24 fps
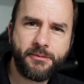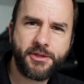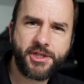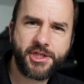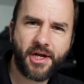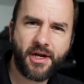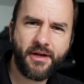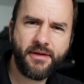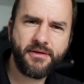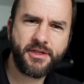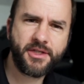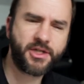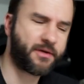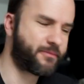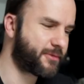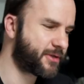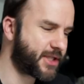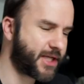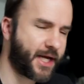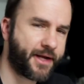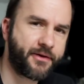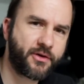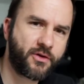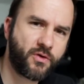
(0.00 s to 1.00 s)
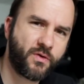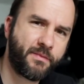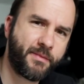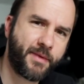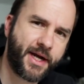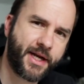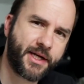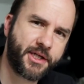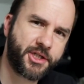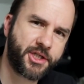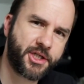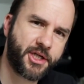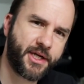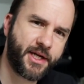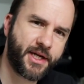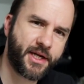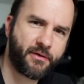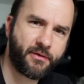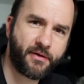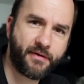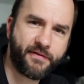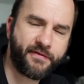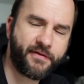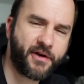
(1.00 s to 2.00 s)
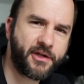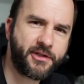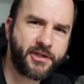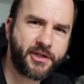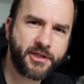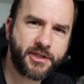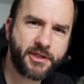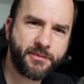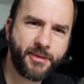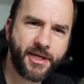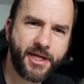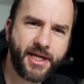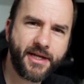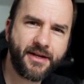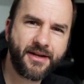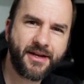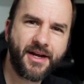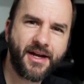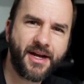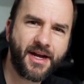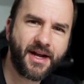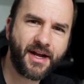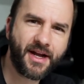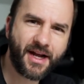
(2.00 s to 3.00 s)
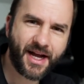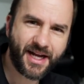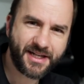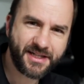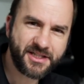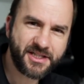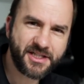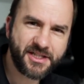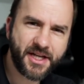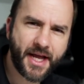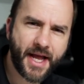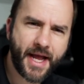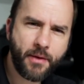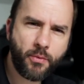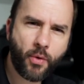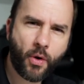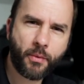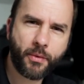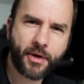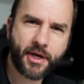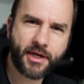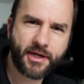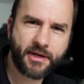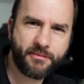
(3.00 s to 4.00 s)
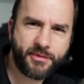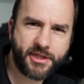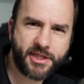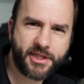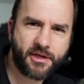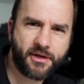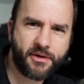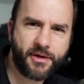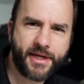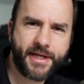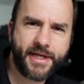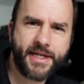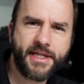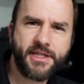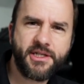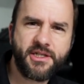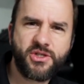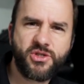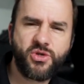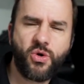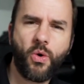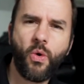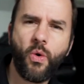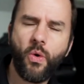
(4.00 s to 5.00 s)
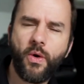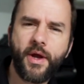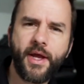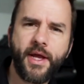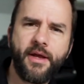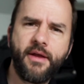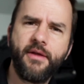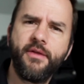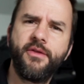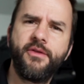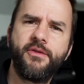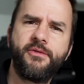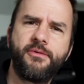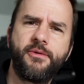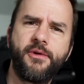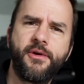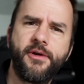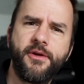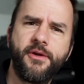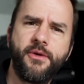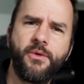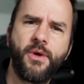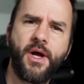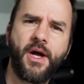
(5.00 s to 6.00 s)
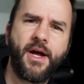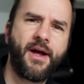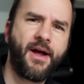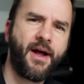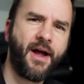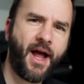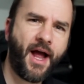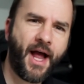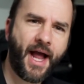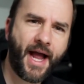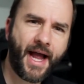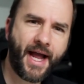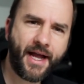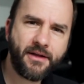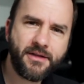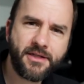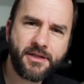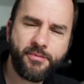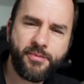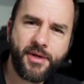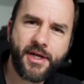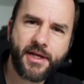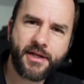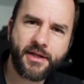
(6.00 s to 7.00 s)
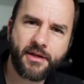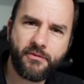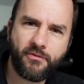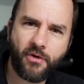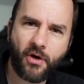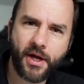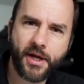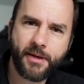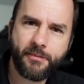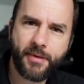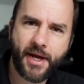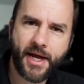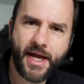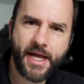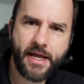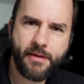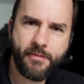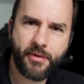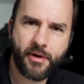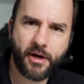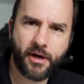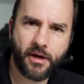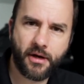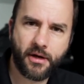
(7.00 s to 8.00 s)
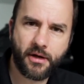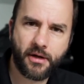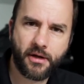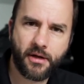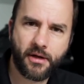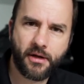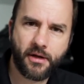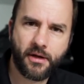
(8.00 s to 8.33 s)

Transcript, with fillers: Tim Jones. I'm the technical manager here at Fotospeed. And today what we're going to be doing is talking through how to pick the right paper